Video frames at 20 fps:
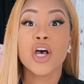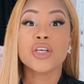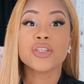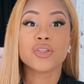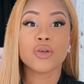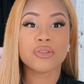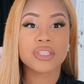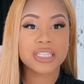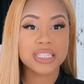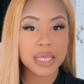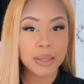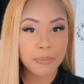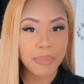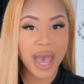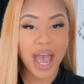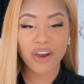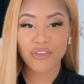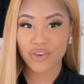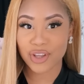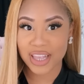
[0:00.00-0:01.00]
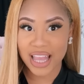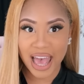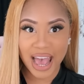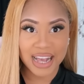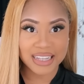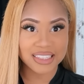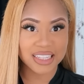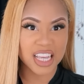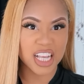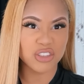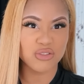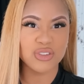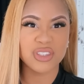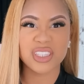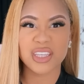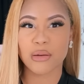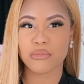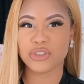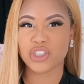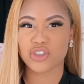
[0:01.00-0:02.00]
So sit back, relax, get you
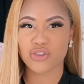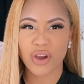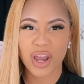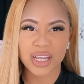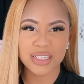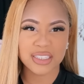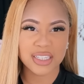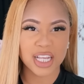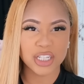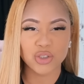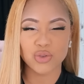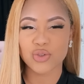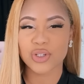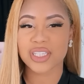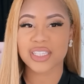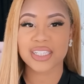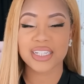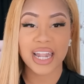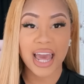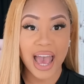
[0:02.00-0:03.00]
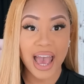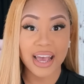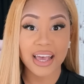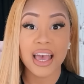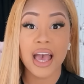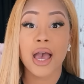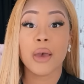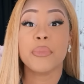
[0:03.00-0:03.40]
some drinks, get you a snack,